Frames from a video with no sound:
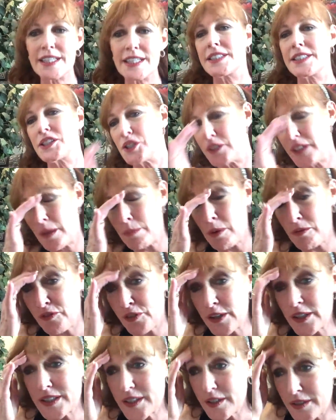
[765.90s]
Let's do that. But
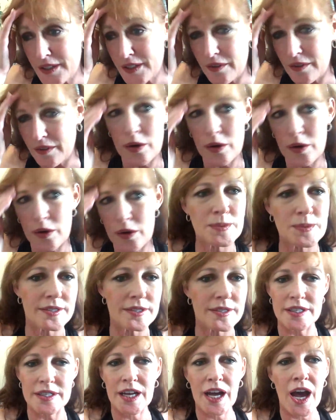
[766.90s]
first, there's
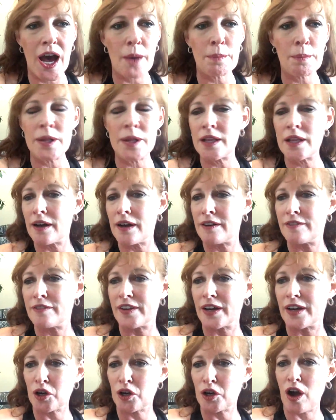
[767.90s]
a couple of
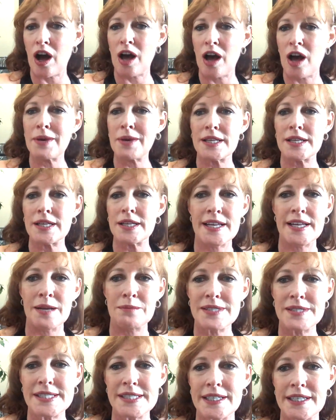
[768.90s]
comments that I'm
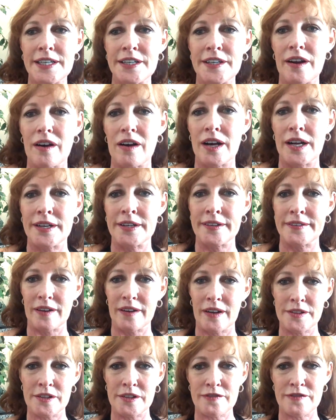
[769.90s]
seeing on
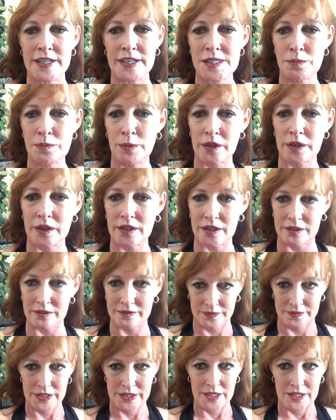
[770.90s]
the Facebook,
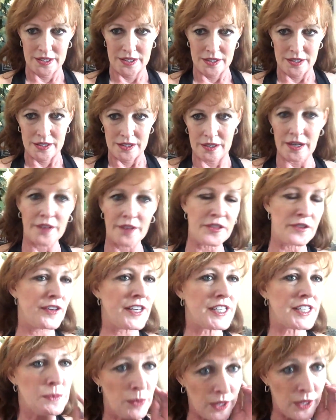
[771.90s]
not the
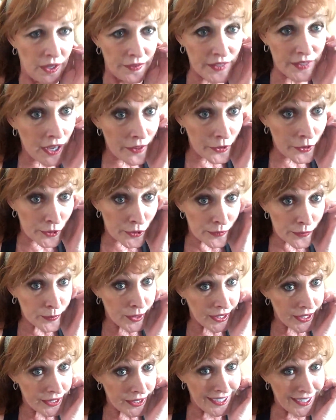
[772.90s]
Facebook, on the other
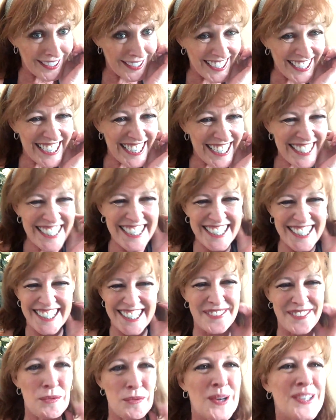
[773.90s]
one,
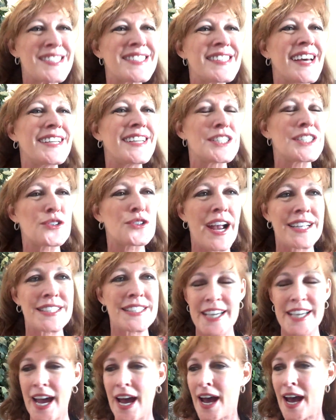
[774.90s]
on words that attract
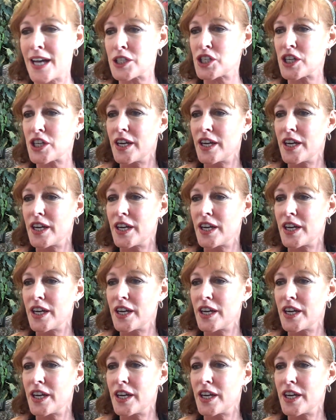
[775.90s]
cash.